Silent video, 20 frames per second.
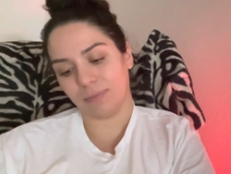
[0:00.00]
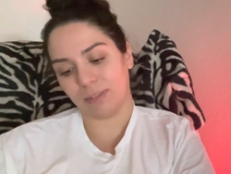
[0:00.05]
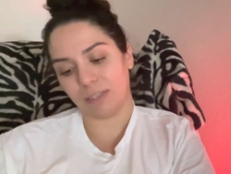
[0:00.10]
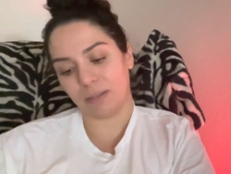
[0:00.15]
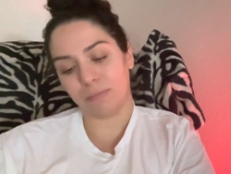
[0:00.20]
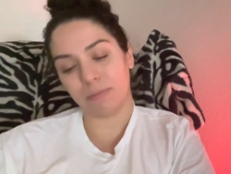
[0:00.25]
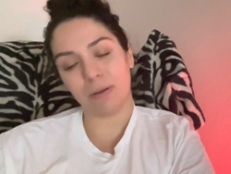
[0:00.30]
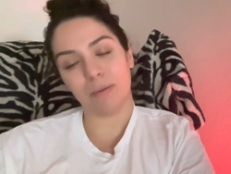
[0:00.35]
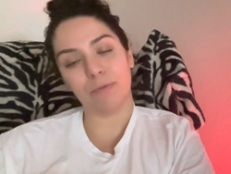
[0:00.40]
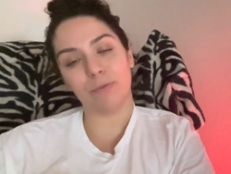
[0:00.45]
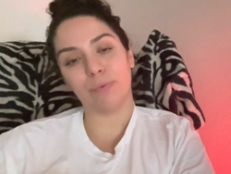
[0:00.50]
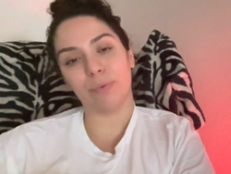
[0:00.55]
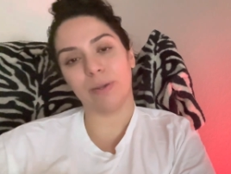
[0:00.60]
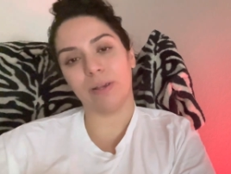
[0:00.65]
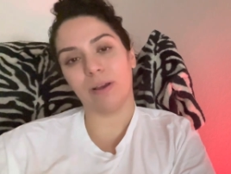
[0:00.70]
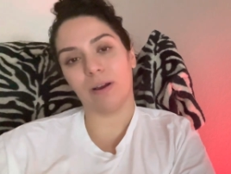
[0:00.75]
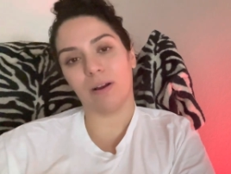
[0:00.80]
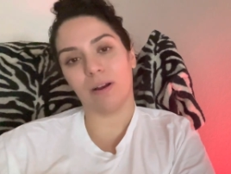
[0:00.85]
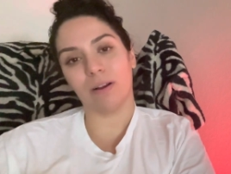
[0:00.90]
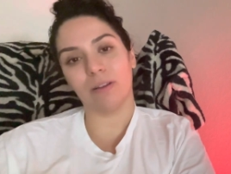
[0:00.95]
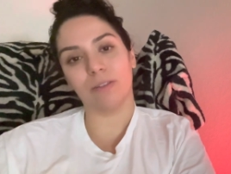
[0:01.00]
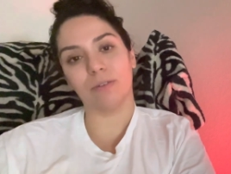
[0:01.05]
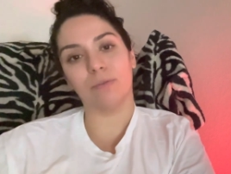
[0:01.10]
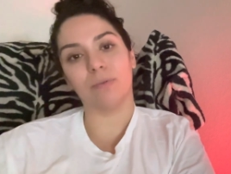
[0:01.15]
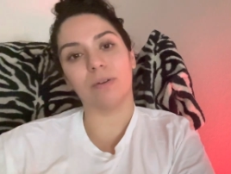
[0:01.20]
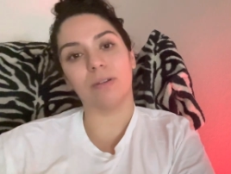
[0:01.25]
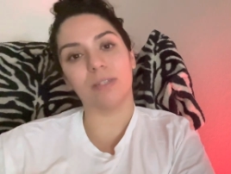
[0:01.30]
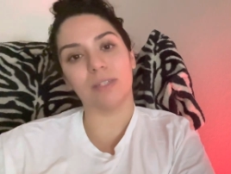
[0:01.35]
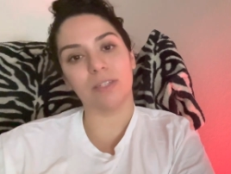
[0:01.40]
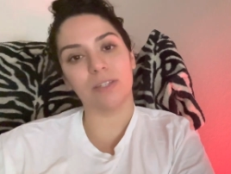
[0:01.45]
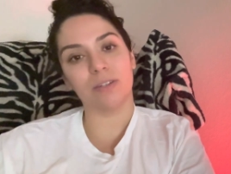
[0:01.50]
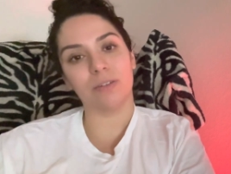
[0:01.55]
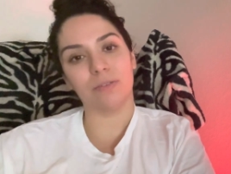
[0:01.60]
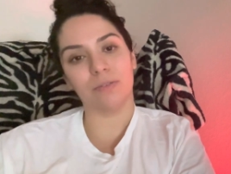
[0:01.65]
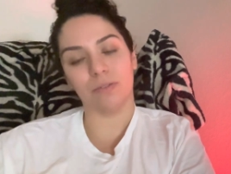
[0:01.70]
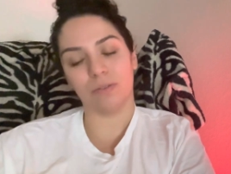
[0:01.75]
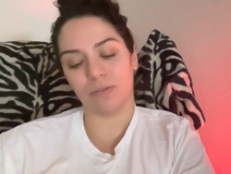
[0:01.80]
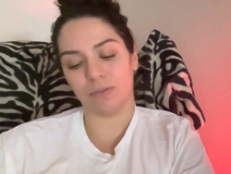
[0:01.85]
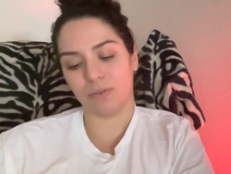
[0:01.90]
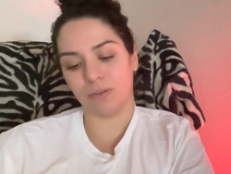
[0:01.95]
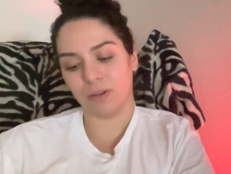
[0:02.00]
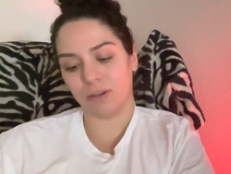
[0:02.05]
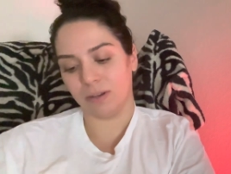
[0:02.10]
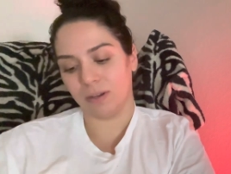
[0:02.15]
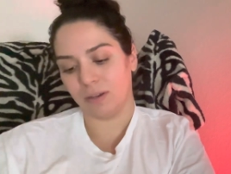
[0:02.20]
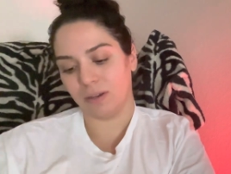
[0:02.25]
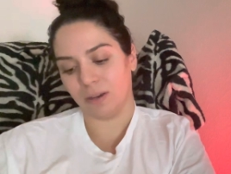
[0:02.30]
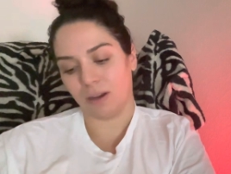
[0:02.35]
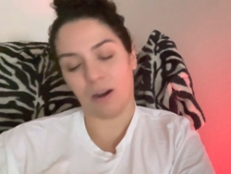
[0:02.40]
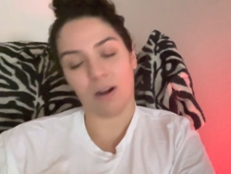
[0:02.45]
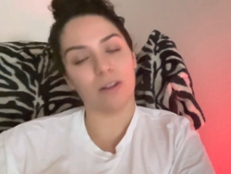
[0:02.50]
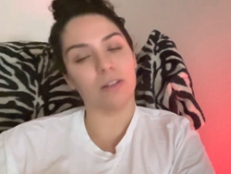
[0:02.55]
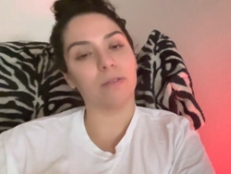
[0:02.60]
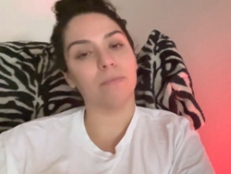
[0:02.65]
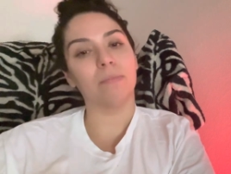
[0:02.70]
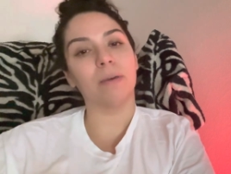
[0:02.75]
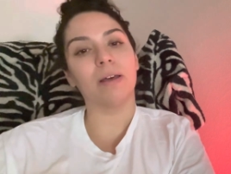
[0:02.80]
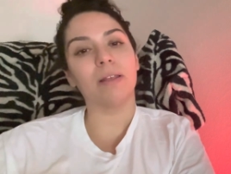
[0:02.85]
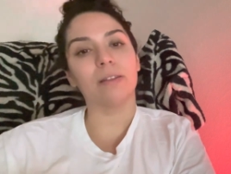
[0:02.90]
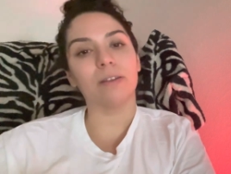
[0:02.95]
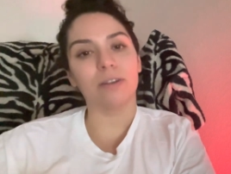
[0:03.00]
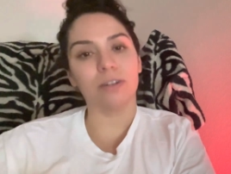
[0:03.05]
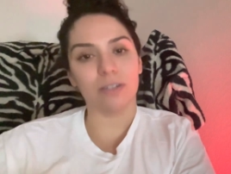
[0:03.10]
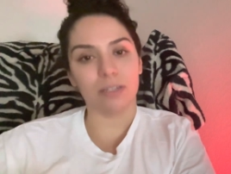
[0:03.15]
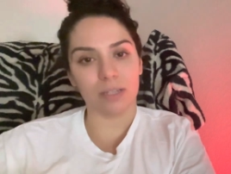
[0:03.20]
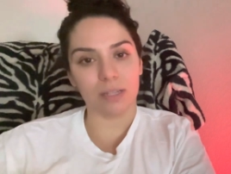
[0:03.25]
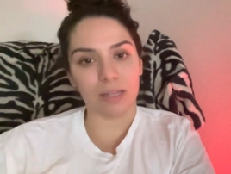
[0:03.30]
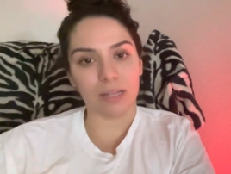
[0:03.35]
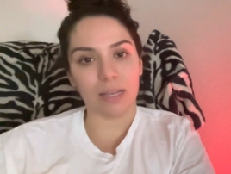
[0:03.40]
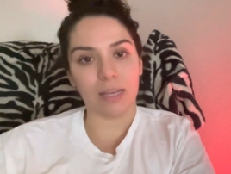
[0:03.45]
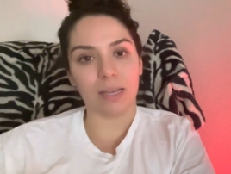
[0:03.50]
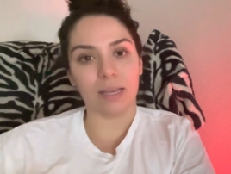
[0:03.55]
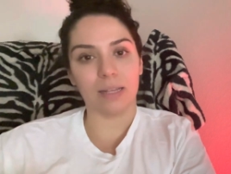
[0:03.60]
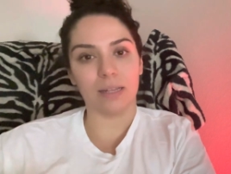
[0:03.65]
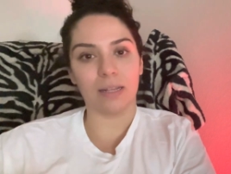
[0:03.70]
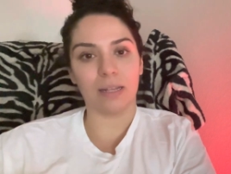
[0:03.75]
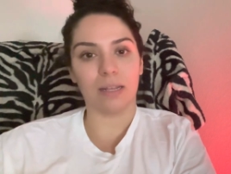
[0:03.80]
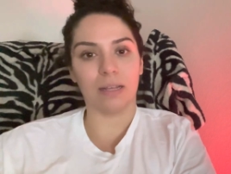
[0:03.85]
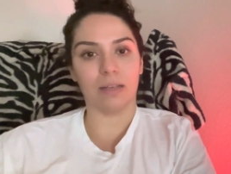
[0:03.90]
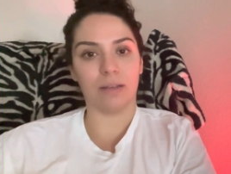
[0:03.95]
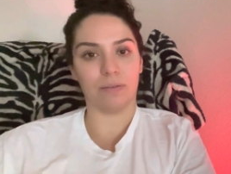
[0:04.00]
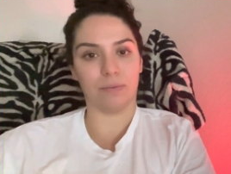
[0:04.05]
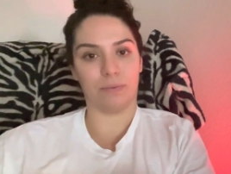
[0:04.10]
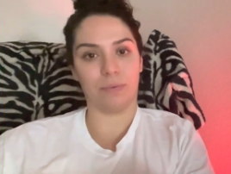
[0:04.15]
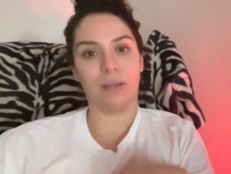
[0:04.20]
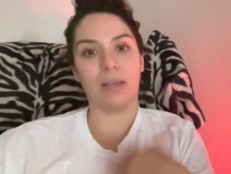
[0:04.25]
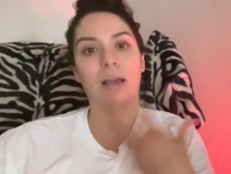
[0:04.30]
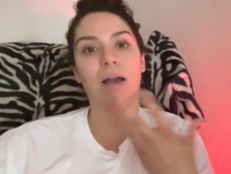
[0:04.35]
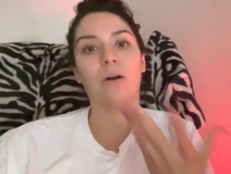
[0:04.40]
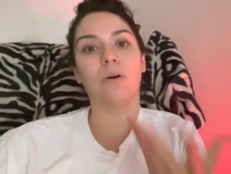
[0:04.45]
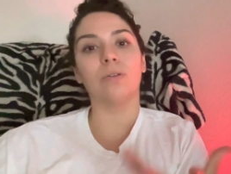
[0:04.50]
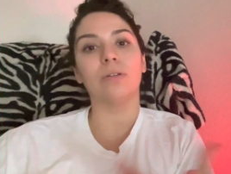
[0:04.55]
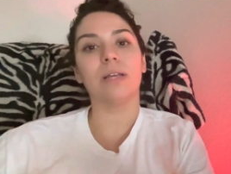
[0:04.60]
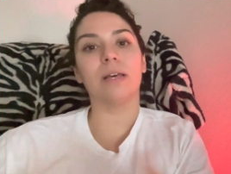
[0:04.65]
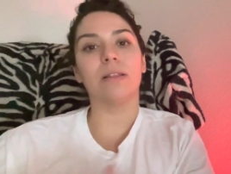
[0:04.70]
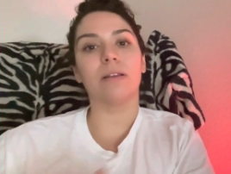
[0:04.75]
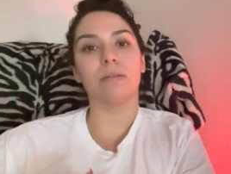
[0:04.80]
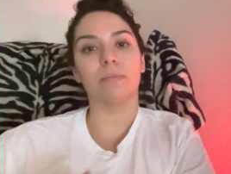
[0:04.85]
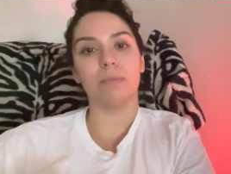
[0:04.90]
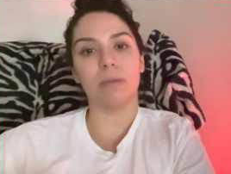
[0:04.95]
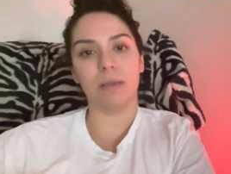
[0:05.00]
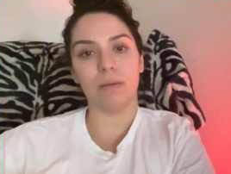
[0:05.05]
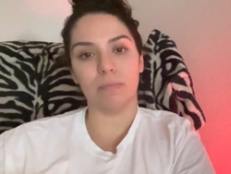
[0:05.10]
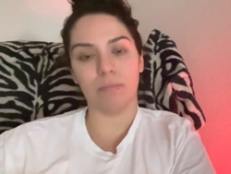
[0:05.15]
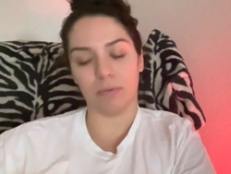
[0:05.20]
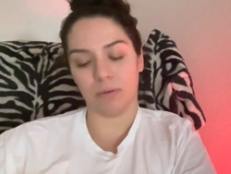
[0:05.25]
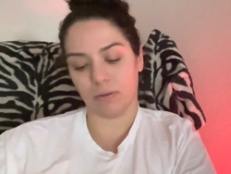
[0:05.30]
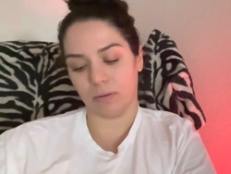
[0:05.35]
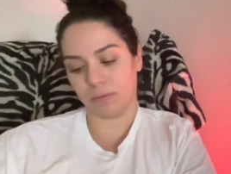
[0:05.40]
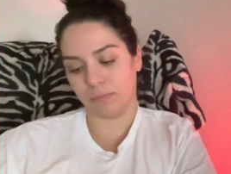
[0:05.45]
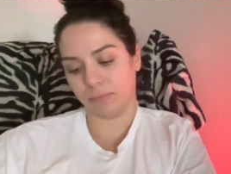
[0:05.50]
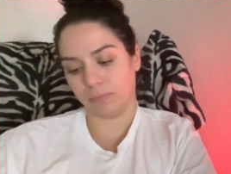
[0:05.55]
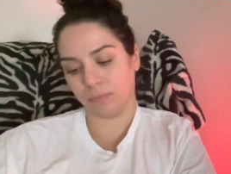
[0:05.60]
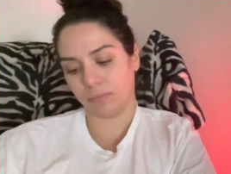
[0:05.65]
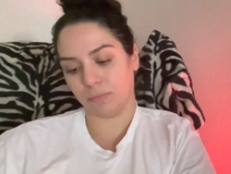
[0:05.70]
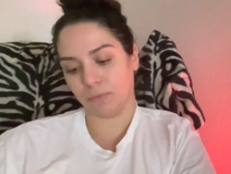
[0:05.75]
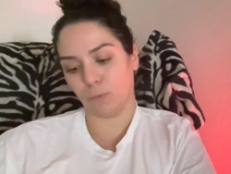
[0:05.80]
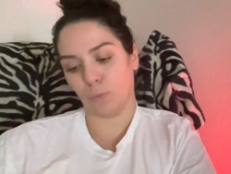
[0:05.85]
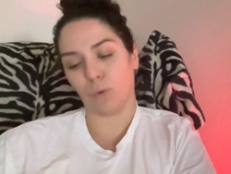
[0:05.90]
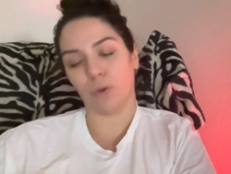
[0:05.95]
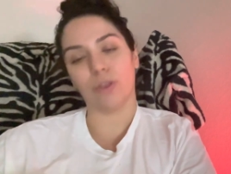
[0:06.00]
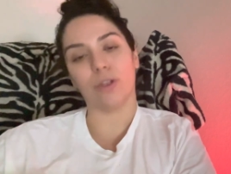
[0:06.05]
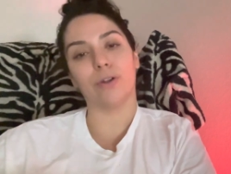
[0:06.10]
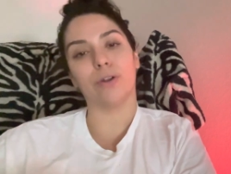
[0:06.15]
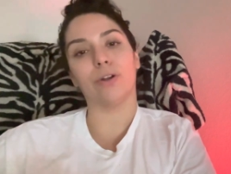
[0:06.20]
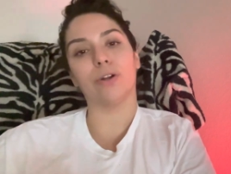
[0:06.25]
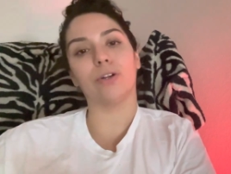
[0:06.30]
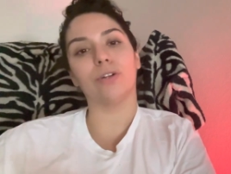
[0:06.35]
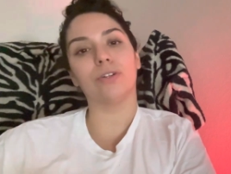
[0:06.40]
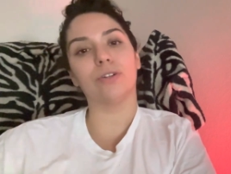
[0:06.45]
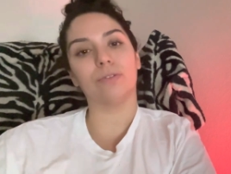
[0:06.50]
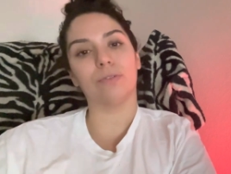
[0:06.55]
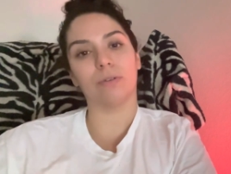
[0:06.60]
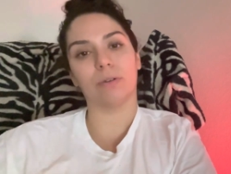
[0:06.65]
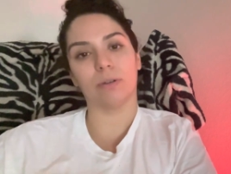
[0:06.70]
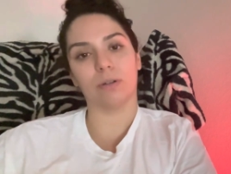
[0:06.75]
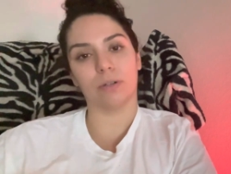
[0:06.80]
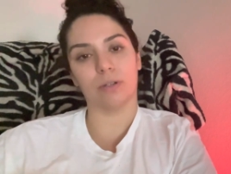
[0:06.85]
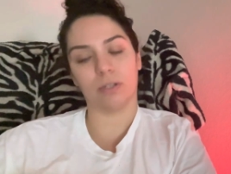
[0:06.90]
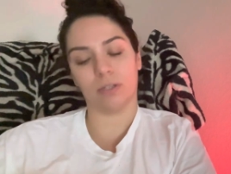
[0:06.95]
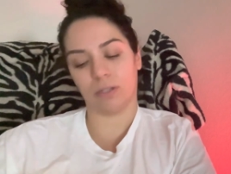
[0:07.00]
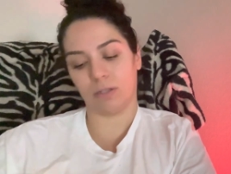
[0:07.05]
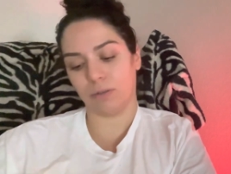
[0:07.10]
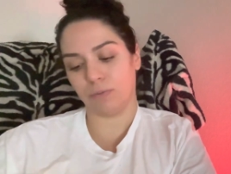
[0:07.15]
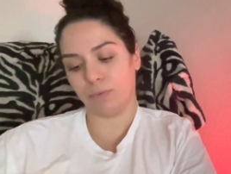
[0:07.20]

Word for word: sometimes we are the ones who are the mothers, and that we hold other people. We're the nurturers.